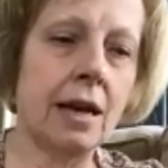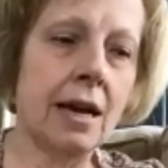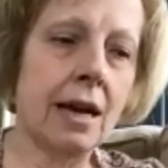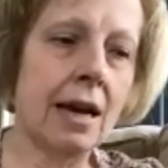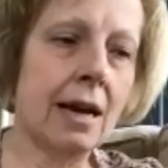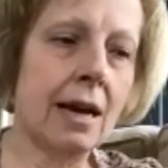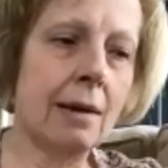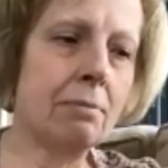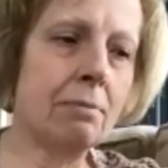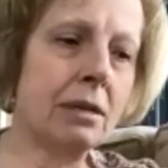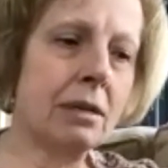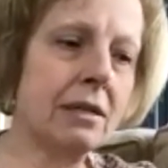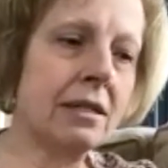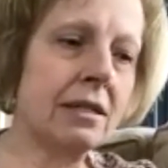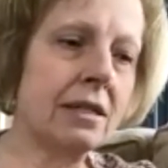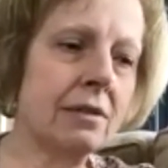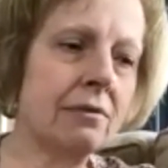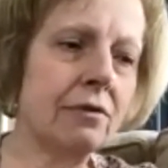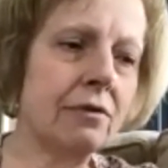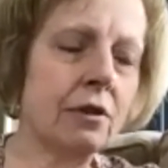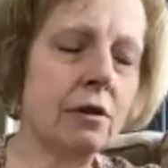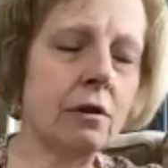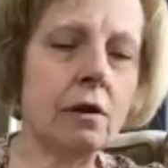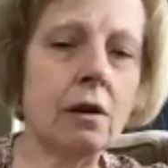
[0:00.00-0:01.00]
have been
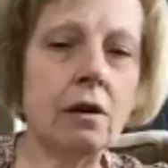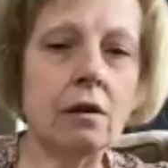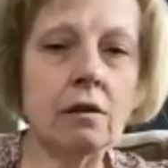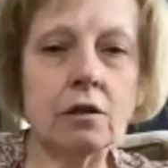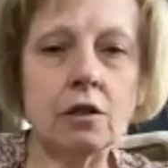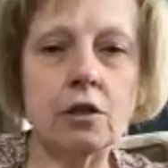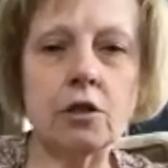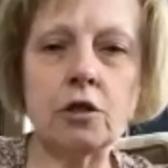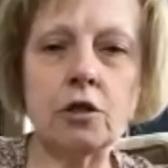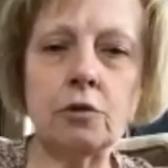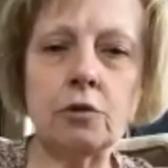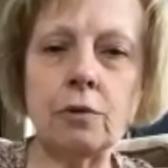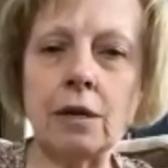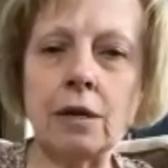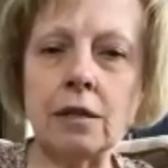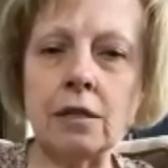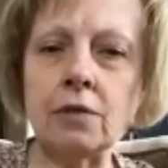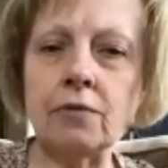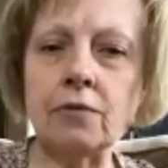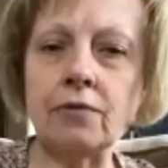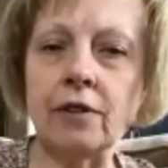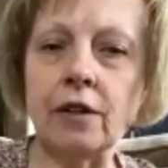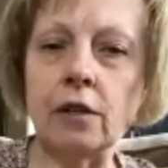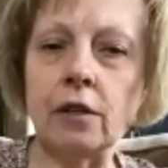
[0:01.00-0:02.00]
difficult and
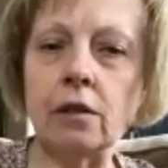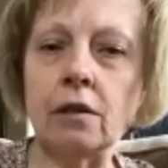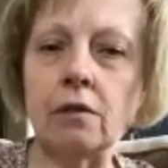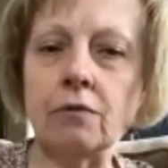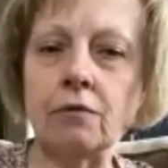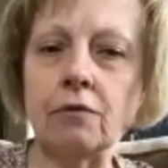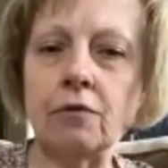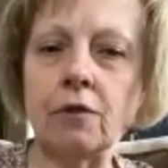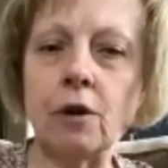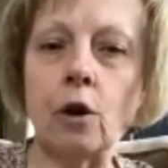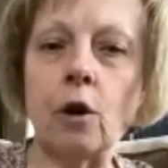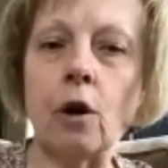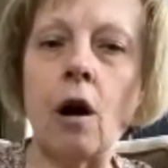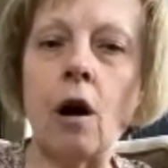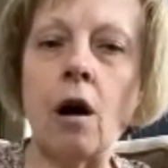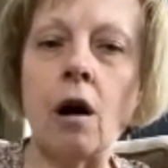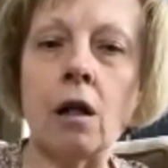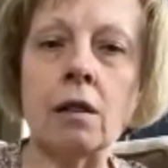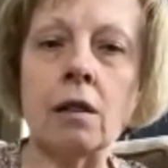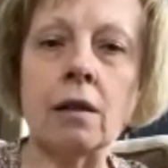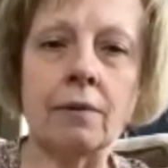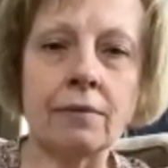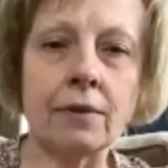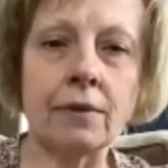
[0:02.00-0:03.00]
stressful for
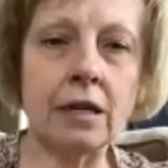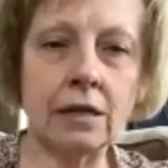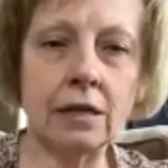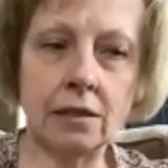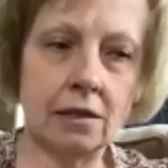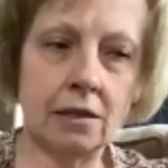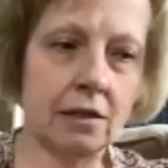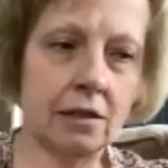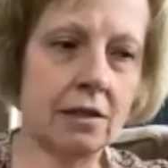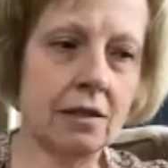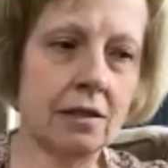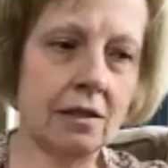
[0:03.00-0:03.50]
all of us.